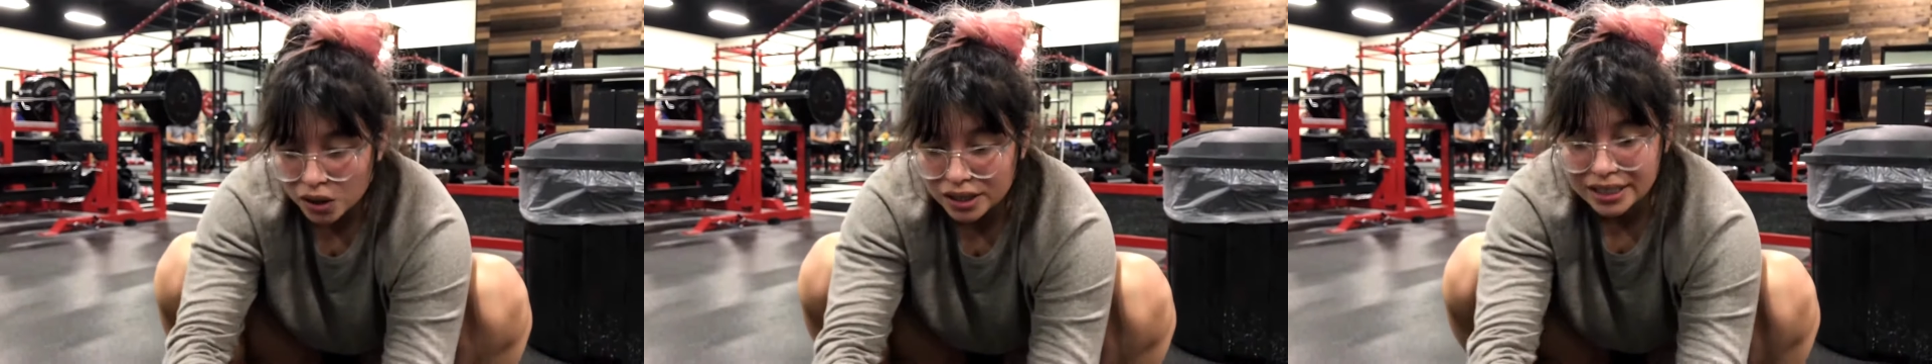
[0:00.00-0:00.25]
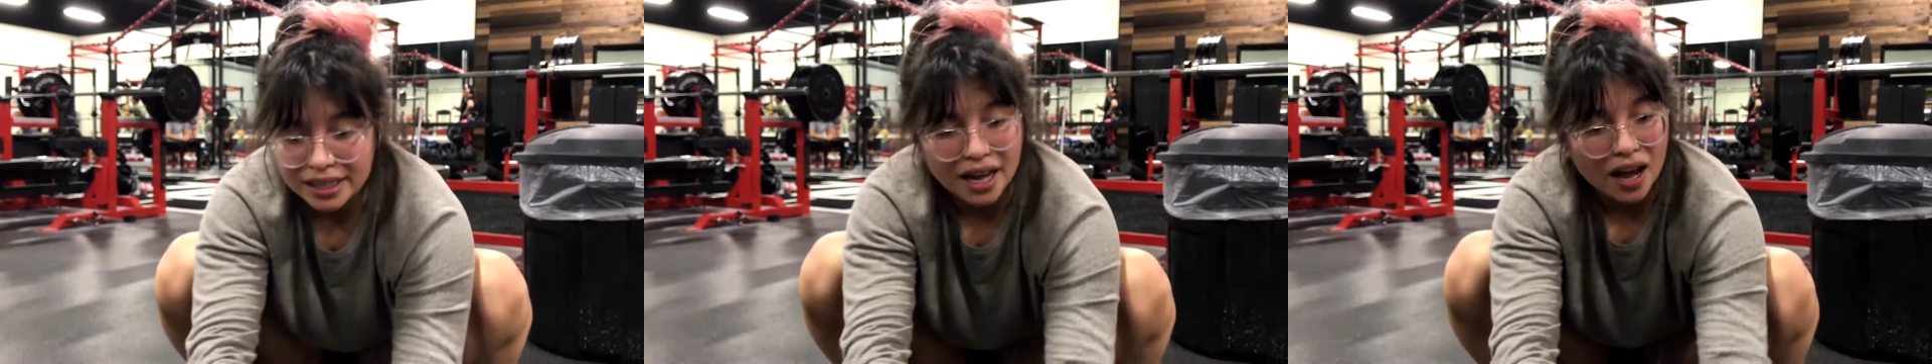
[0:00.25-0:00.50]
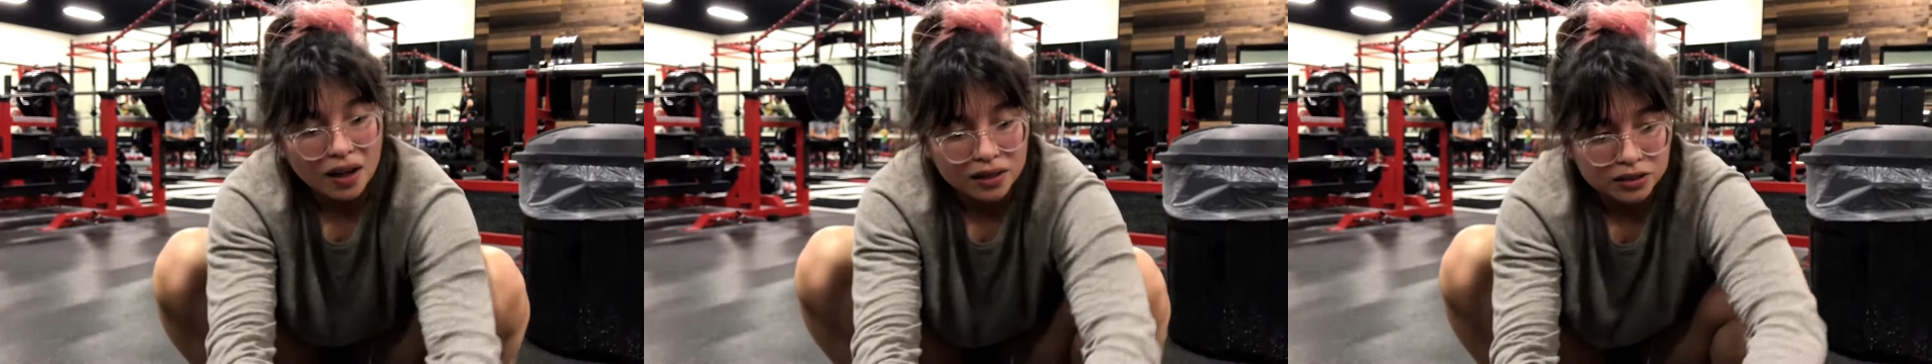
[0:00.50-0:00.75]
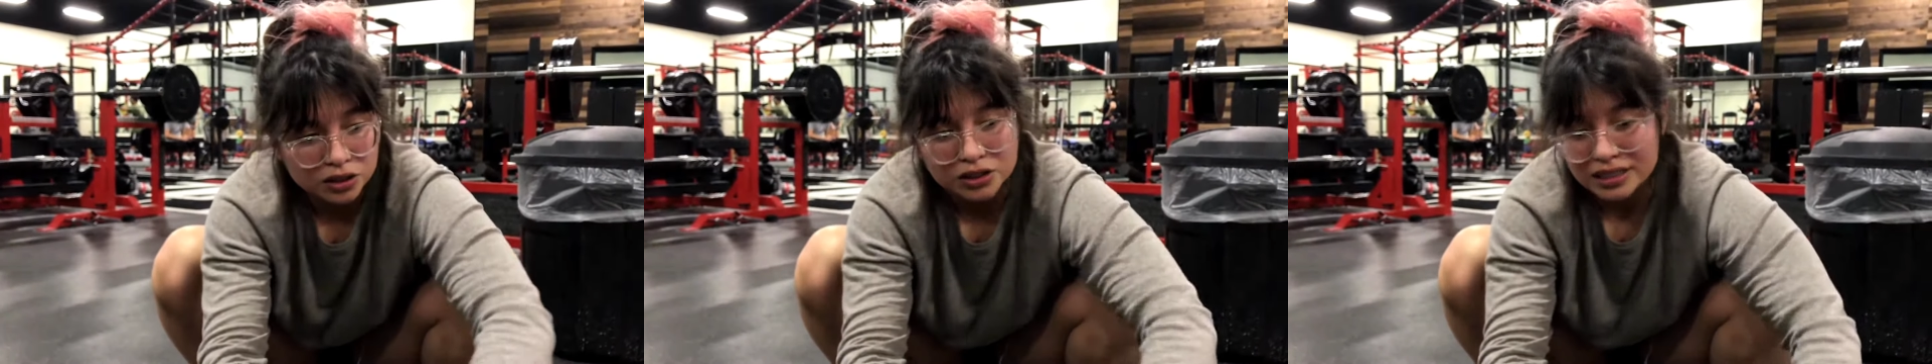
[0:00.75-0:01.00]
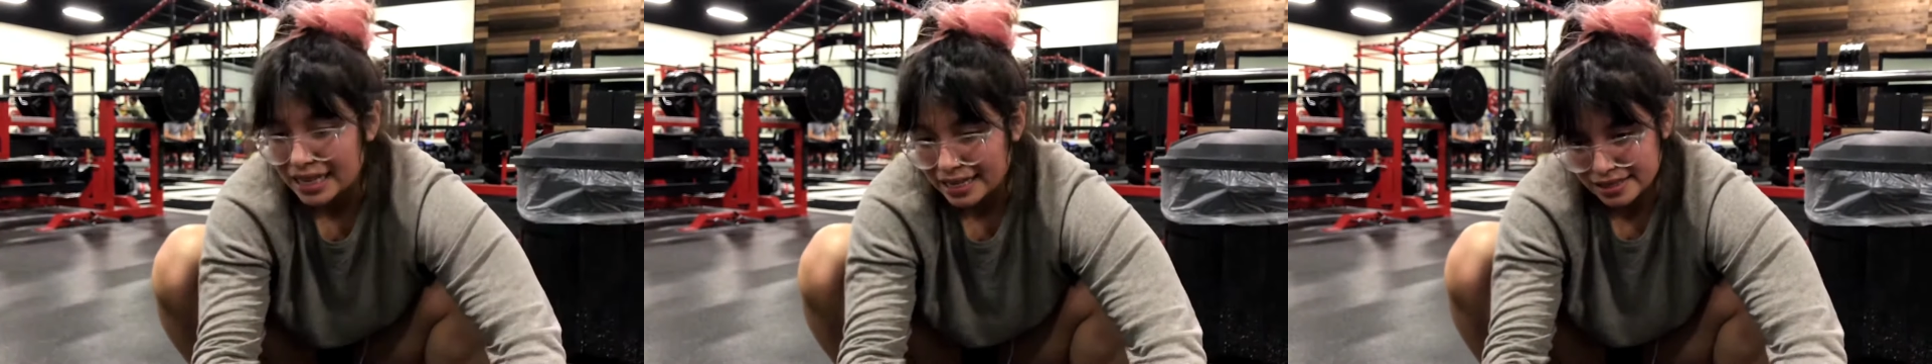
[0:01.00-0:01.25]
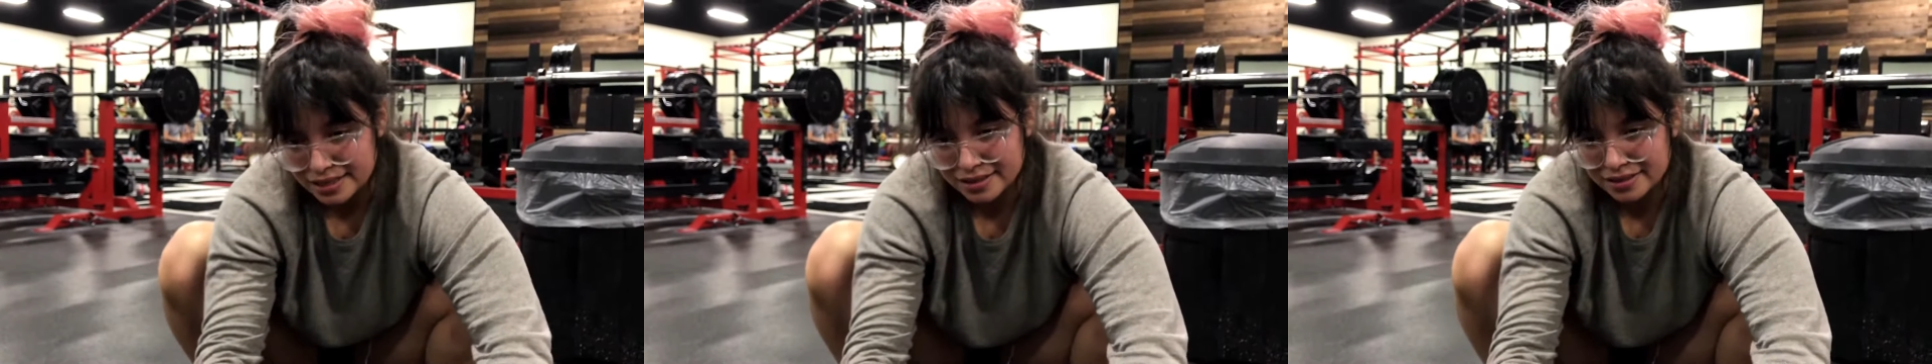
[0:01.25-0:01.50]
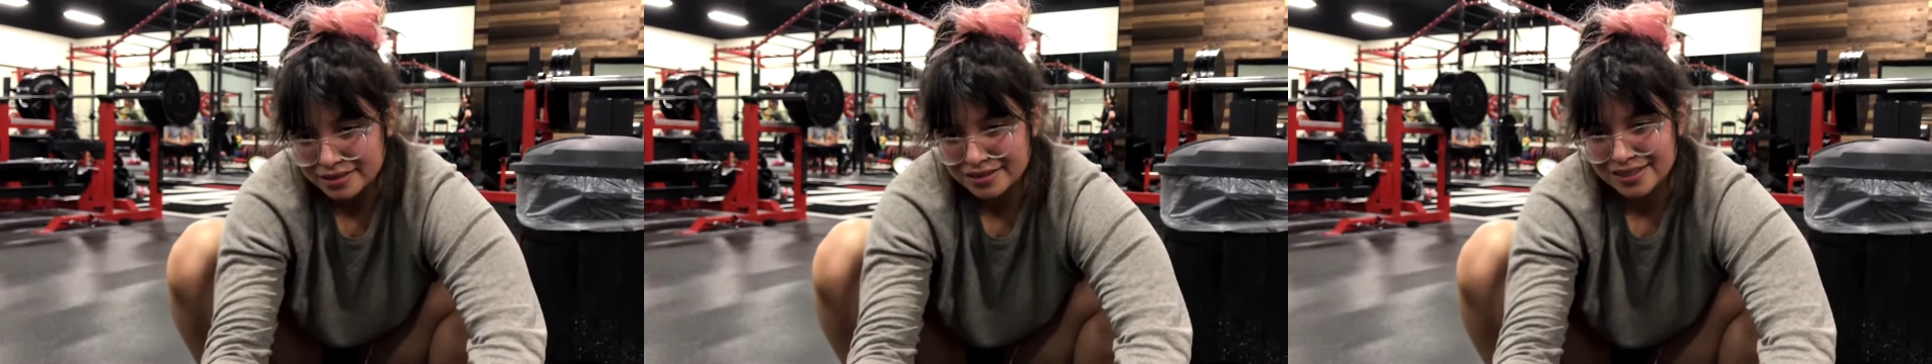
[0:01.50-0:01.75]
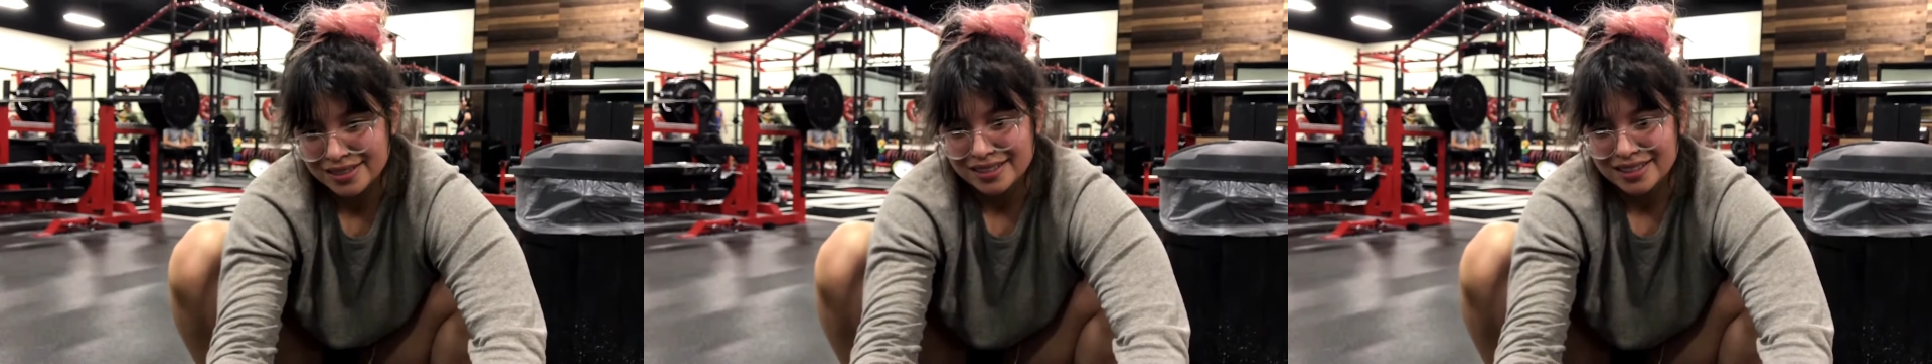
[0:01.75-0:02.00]
only on
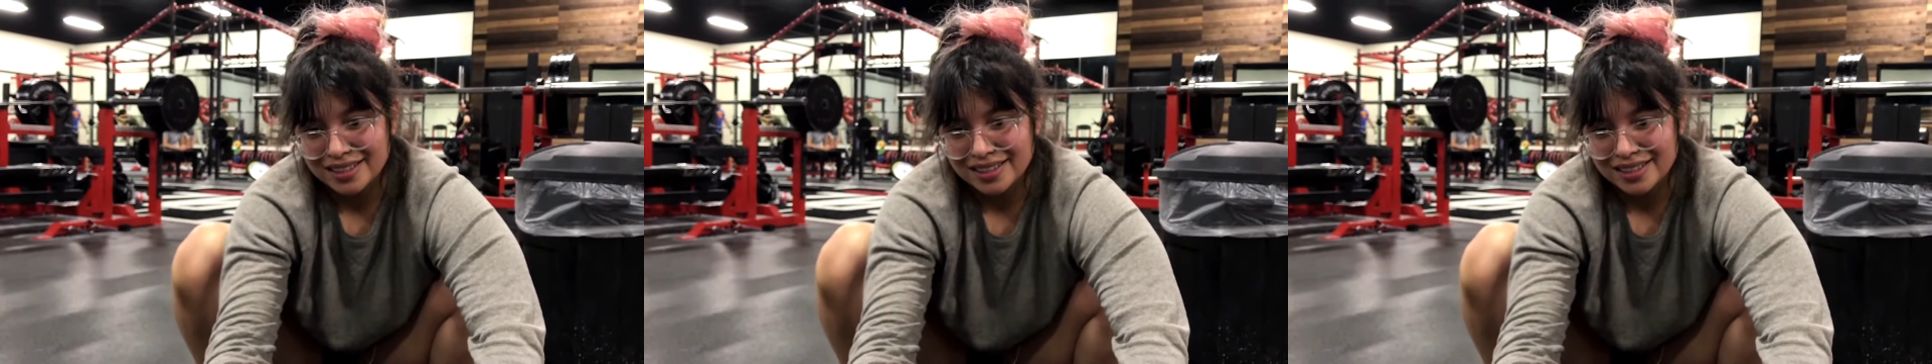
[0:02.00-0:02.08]
Tuesdays.